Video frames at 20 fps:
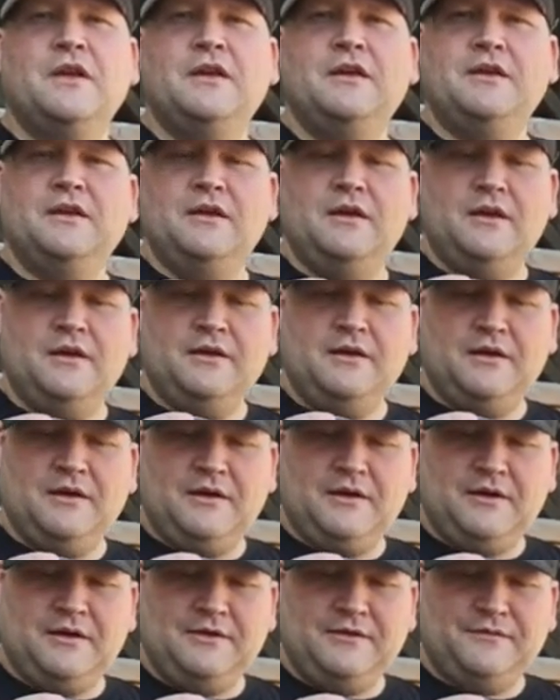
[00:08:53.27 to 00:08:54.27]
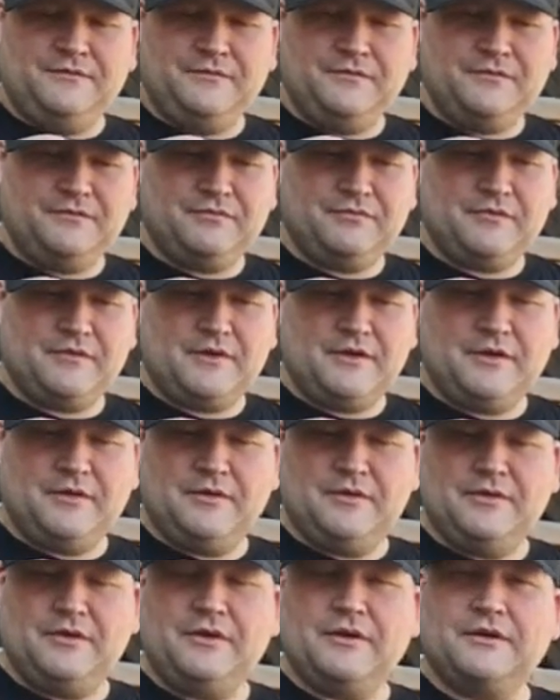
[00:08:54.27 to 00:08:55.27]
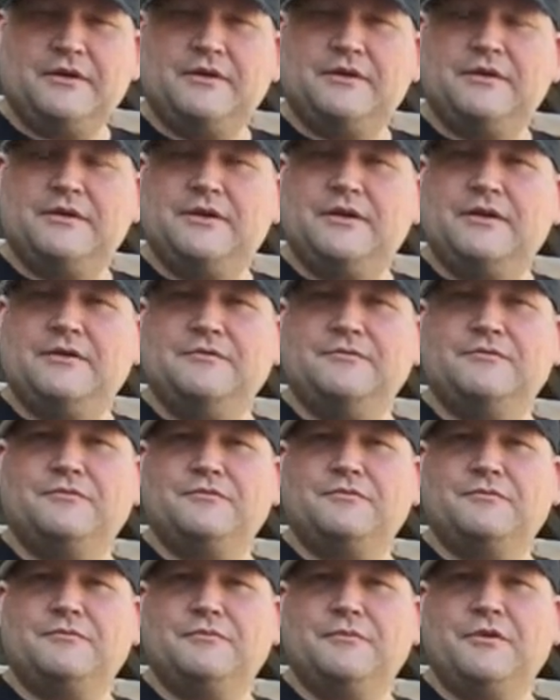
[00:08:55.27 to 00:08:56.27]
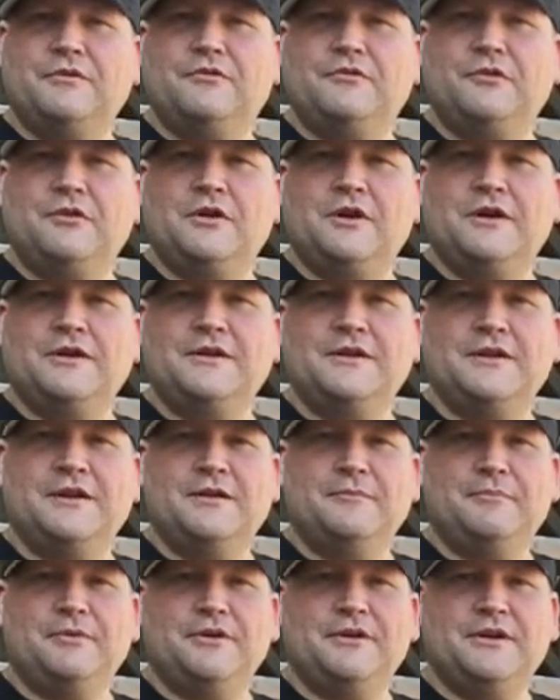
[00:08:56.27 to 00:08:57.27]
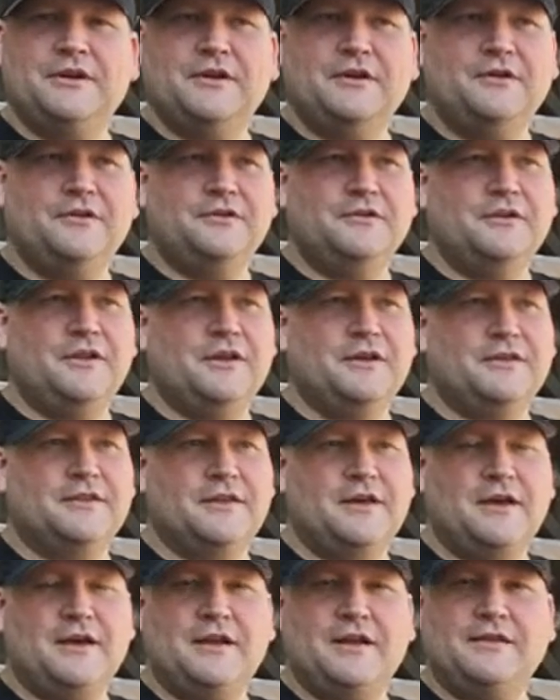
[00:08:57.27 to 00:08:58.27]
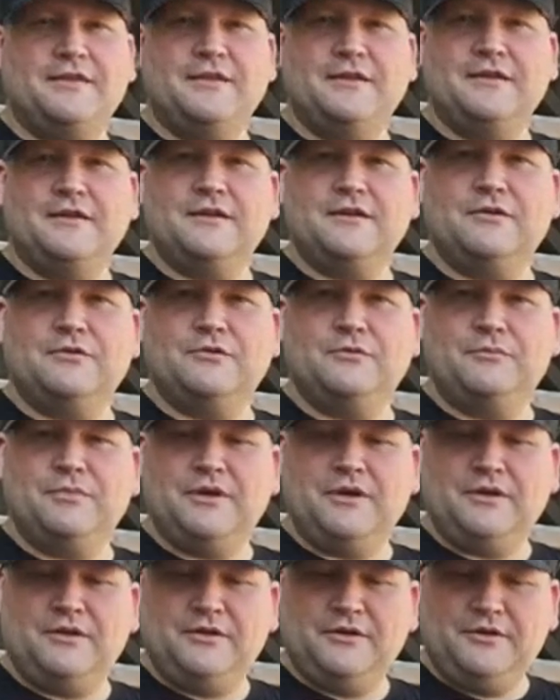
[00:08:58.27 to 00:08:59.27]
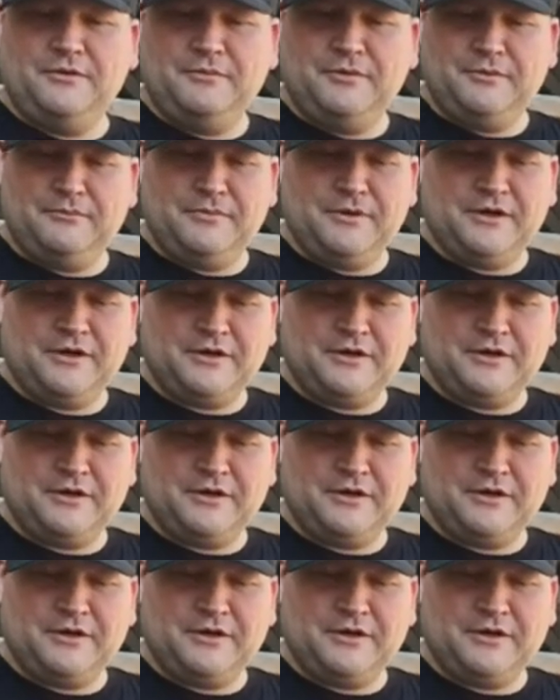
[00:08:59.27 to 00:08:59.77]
and before I tamp it down like that, I think it would be a little bit better.